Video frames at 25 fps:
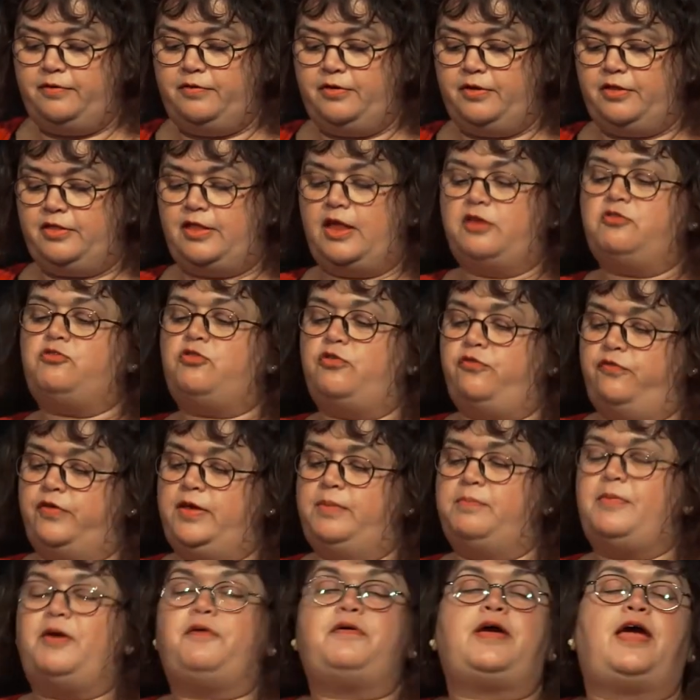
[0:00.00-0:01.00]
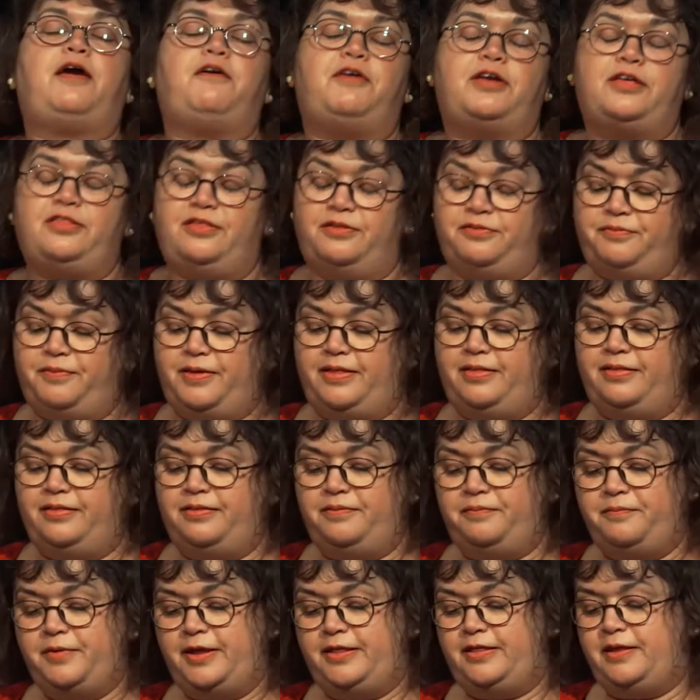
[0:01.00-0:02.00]
central female characters when,
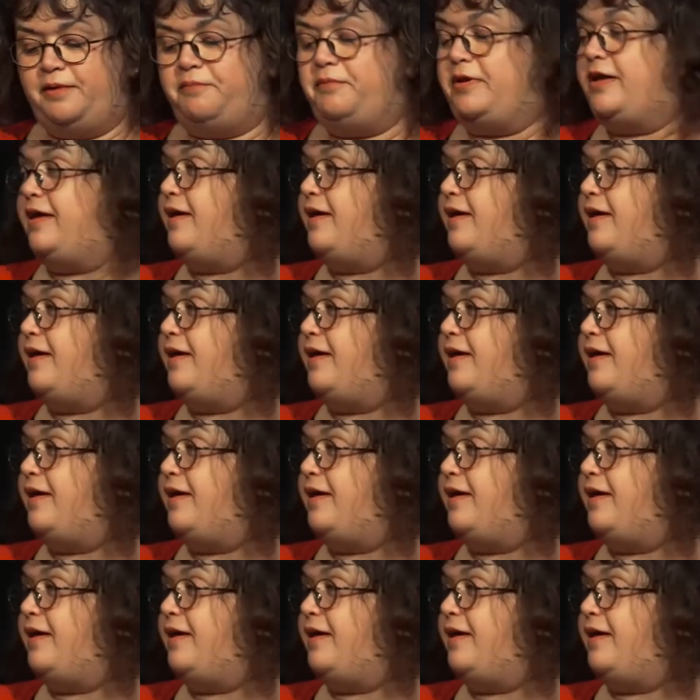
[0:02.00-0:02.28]
when they were